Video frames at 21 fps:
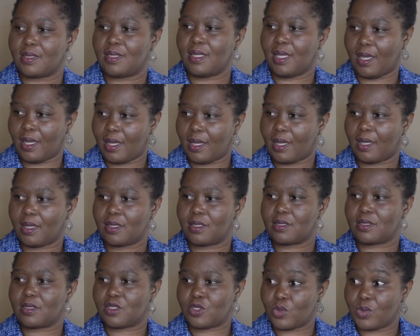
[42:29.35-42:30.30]
year
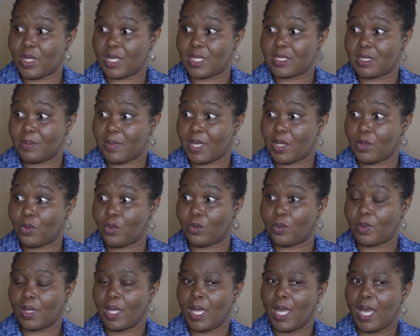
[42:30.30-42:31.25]
student in my
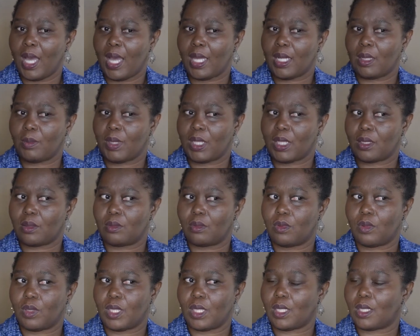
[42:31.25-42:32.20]
home, and I'm like,
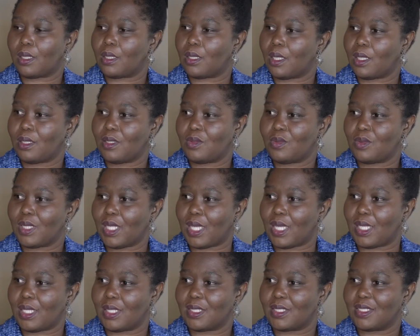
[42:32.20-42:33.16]
oh yeah, I knew
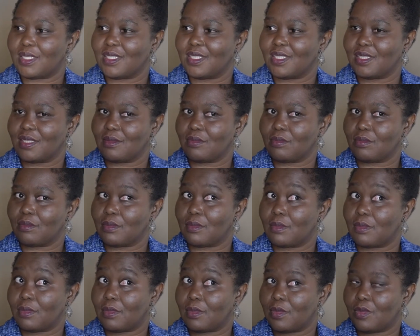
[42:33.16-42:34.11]
that.
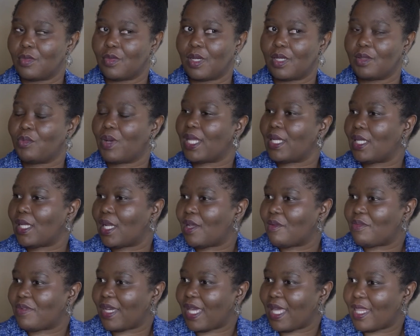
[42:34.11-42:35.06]
Why did
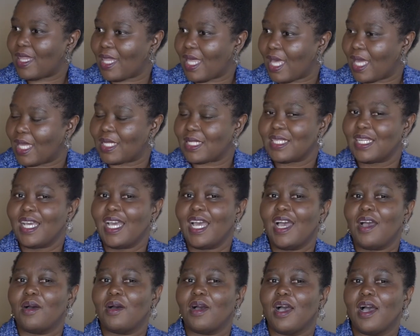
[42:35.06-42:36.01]
I forget that?
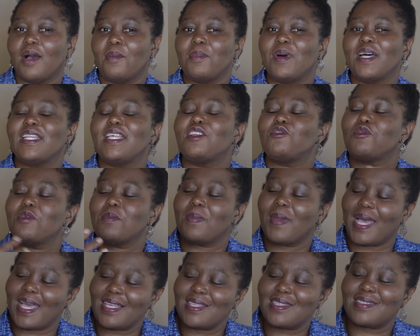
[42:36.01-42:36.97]
But it
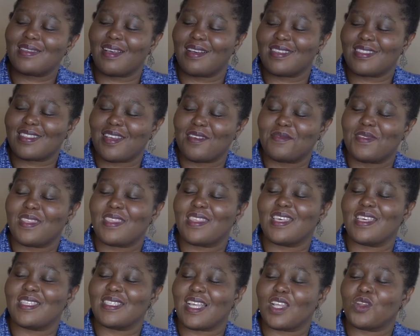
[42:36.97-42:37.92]
reminds us of the
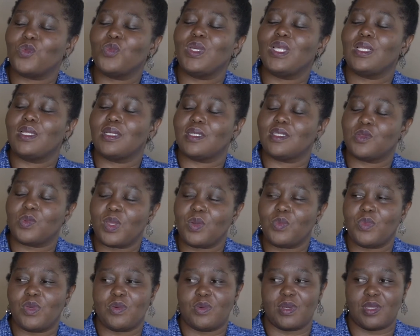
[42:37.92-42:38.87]
things that we learned
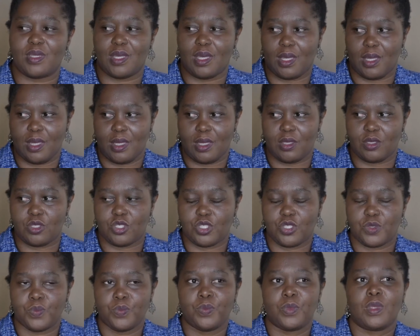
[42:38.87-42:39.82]
when we were their
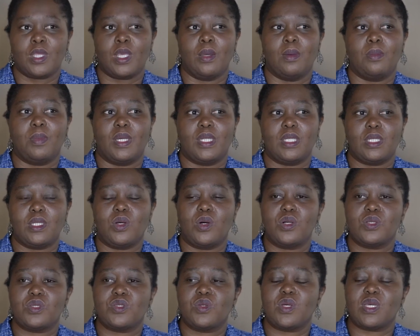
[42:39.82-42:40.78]
age. But it
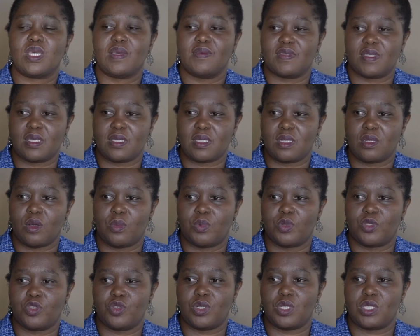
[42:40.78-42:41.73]
also gives us an
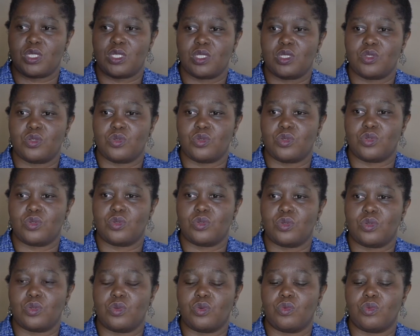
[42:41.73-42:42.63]
opportunity to